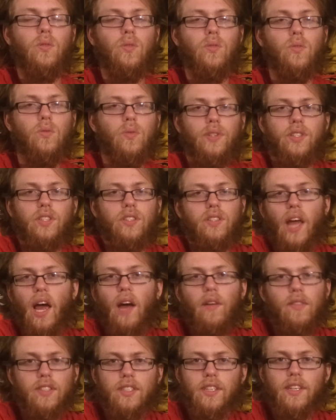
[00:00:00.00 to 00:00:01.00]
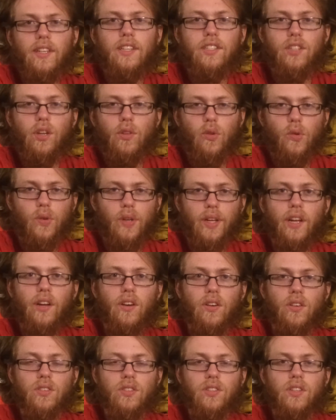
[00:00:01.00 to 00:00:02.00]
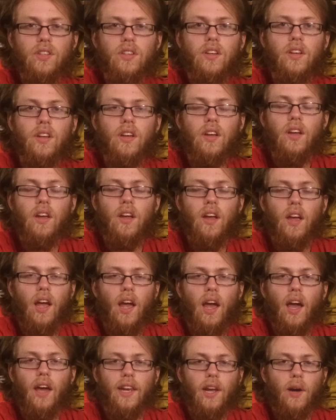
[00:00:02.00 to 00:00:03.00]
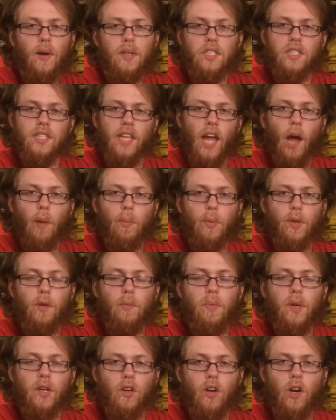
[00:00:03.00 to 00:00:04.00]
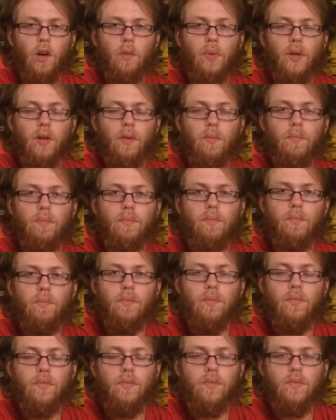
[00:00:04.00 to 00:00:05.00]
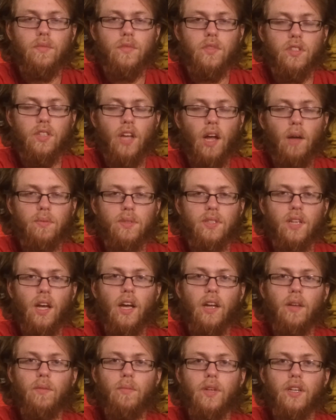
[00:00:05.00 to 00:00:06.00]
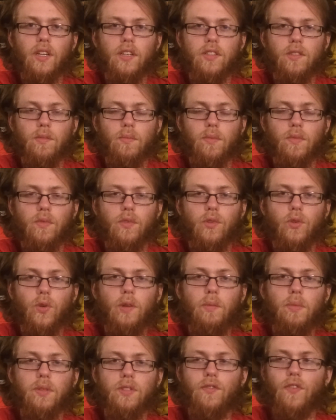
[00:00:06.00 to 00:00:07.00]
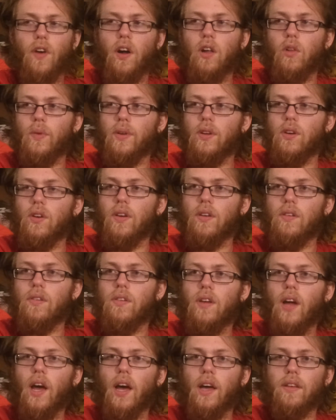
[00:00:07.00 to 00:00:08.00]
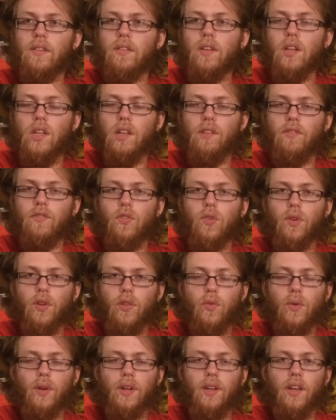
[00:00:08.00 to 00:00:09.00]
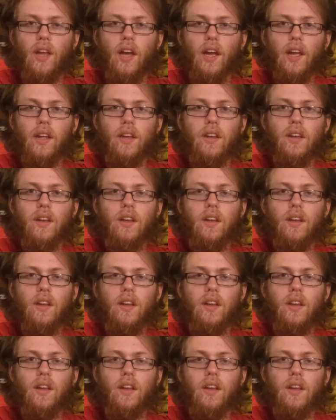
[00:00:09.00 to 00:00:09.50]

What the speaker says: we just haven't seen each other in years. And now I just happened to pick her up at a stop sign because some creep is following her at 11:43 at night.